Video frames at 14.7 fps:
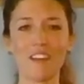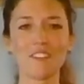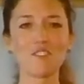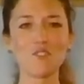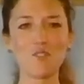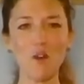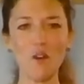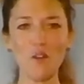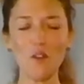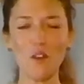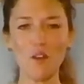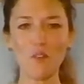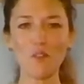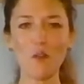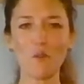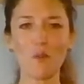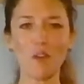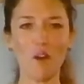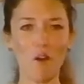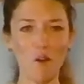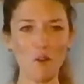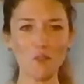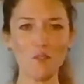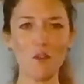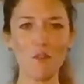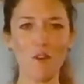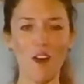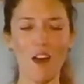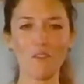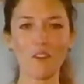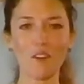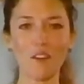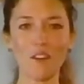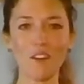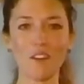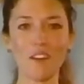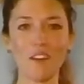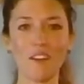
Did you know that we also offer